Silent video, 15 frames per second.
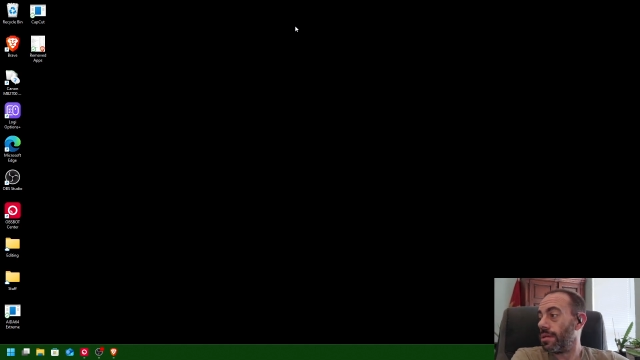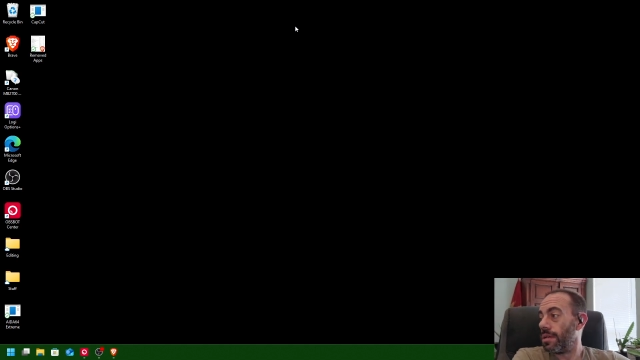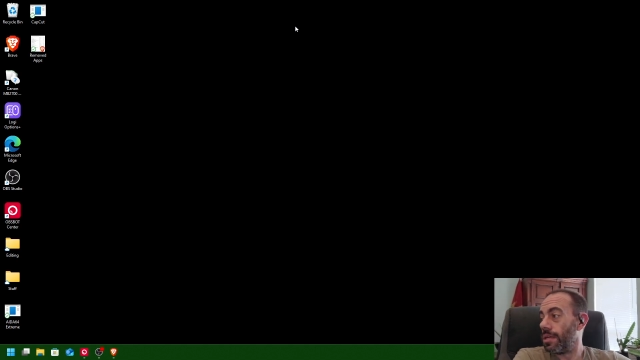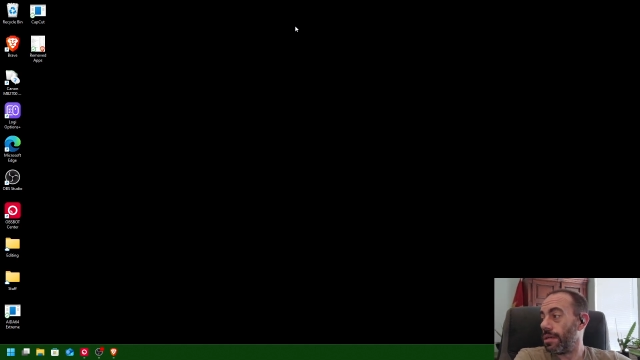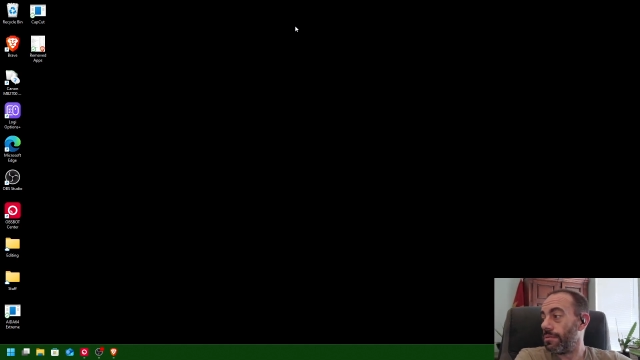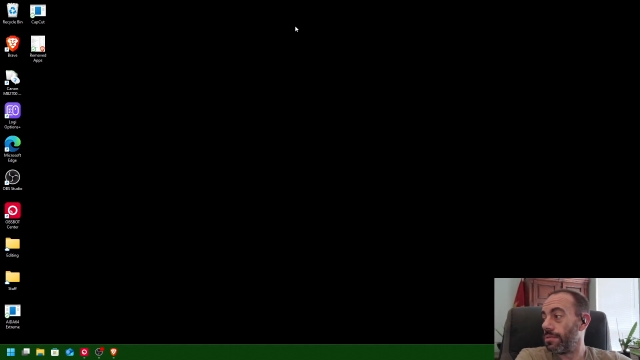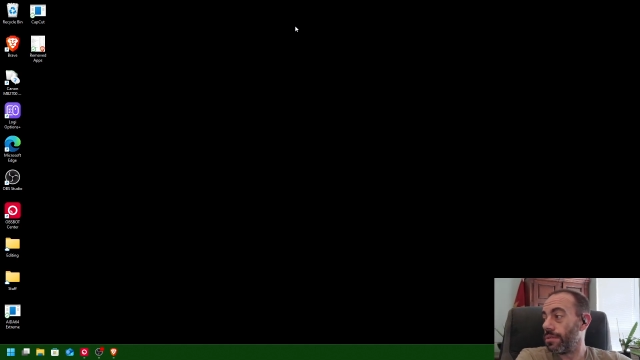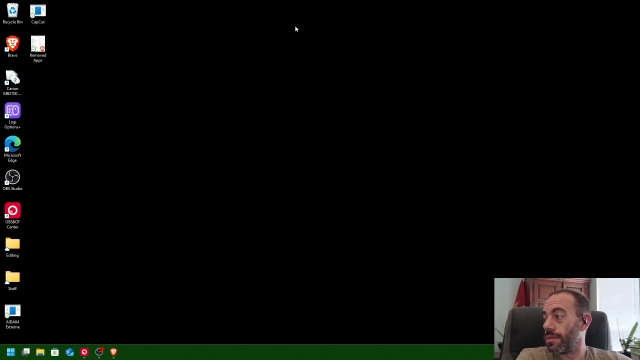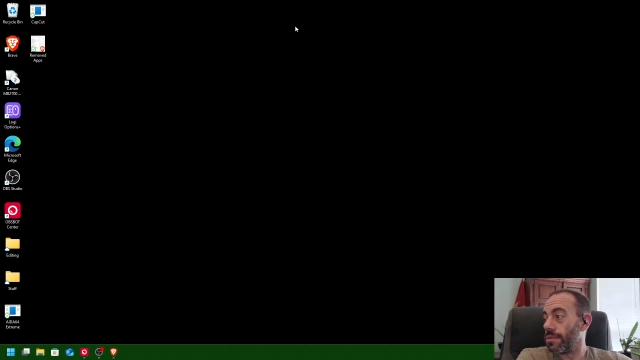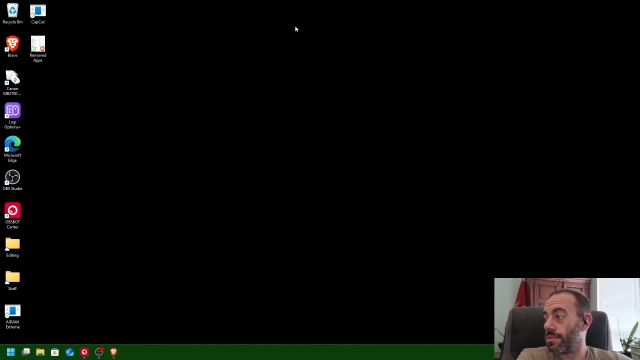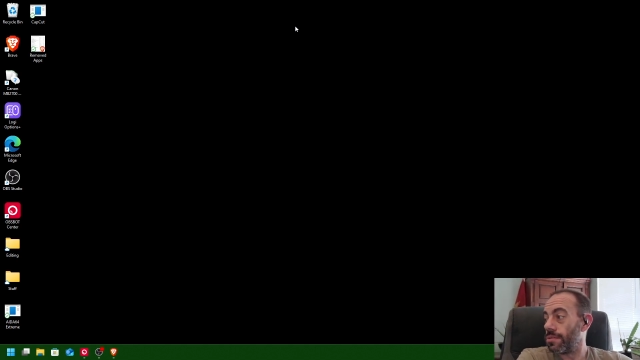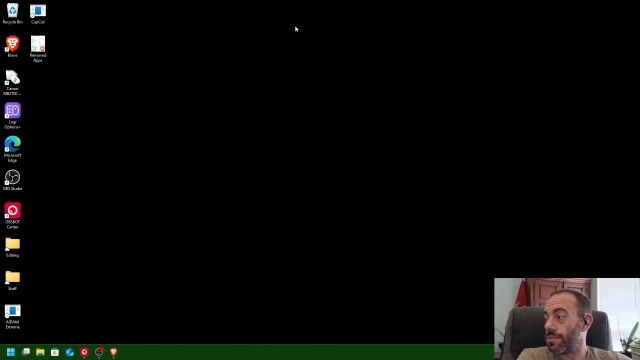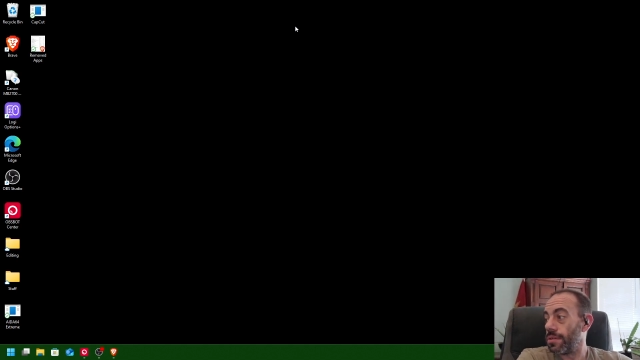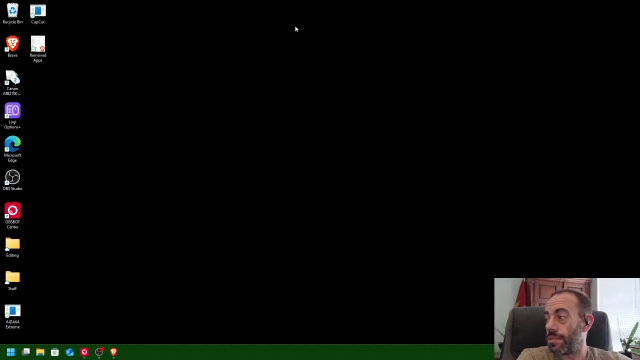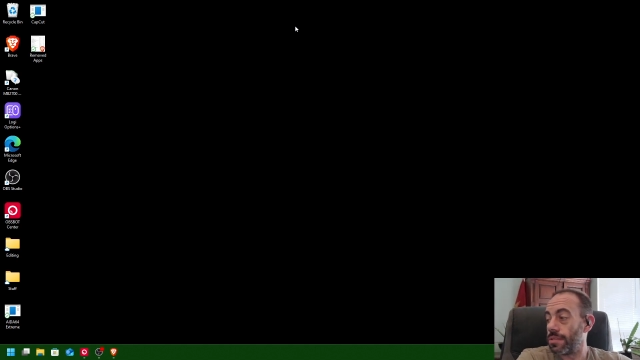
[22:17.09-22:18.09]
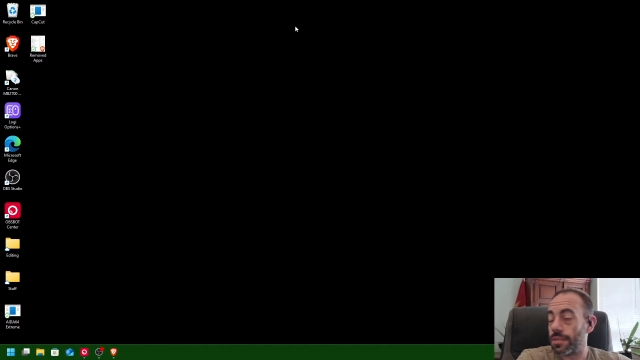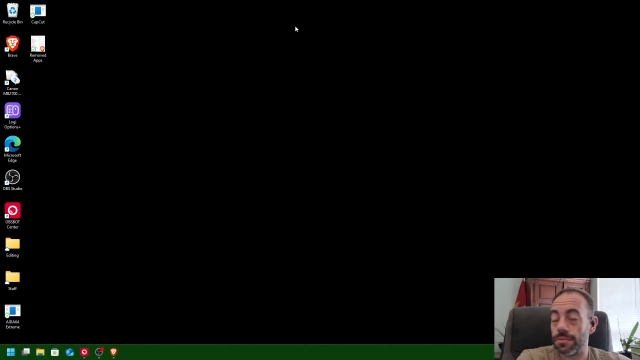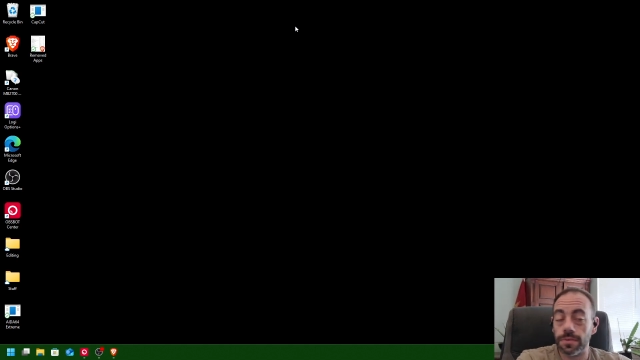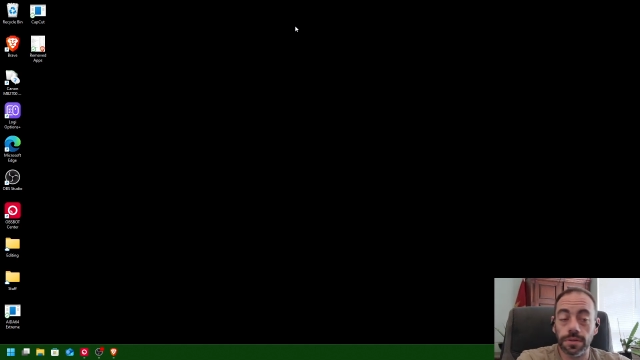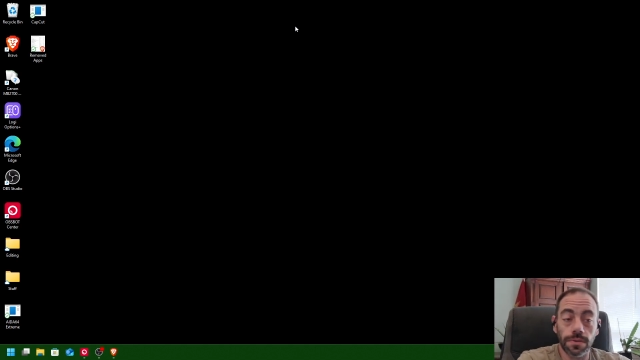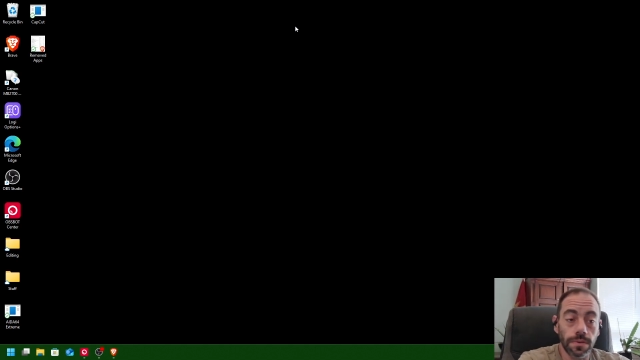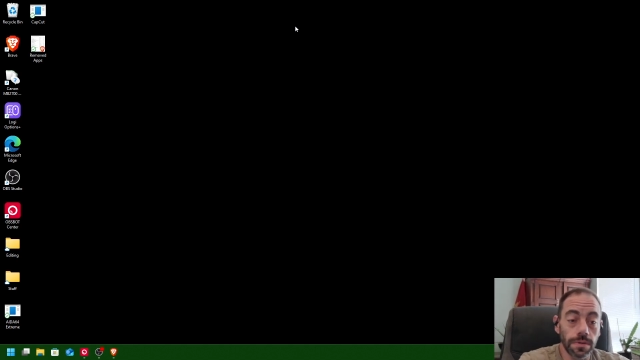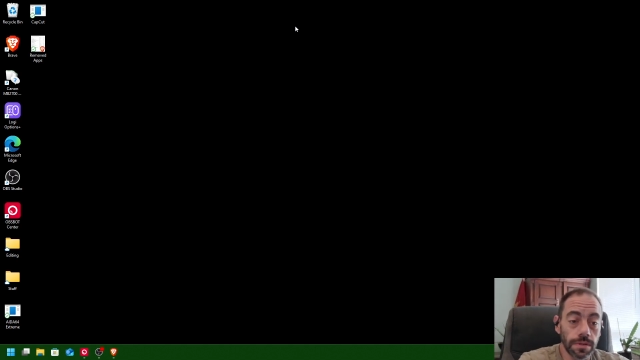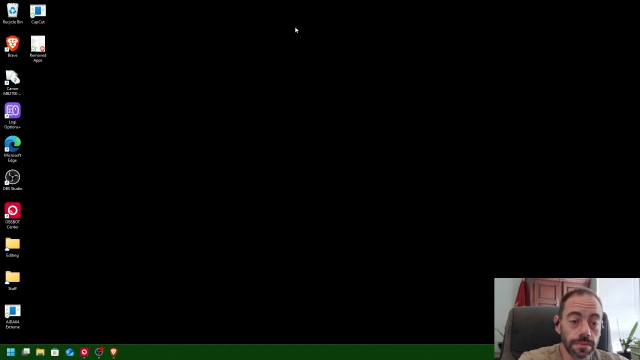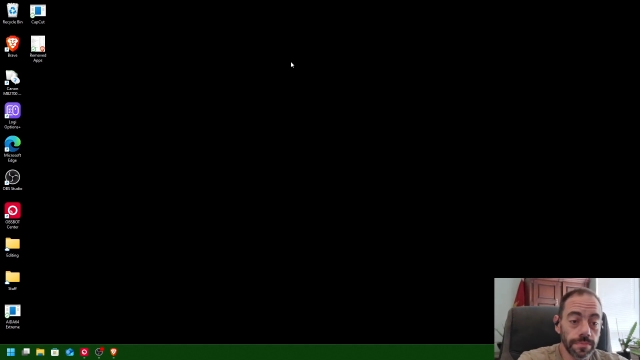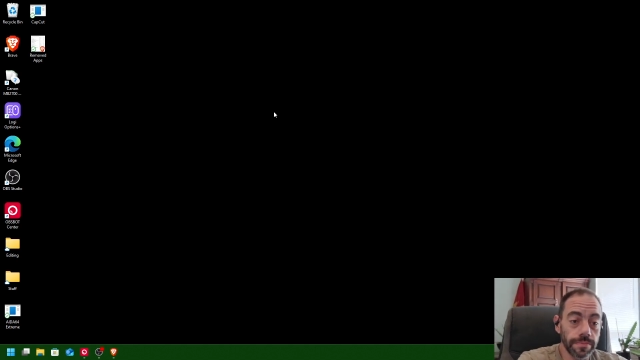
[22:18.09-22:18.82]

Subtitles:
and everything on the screen's getting recorded.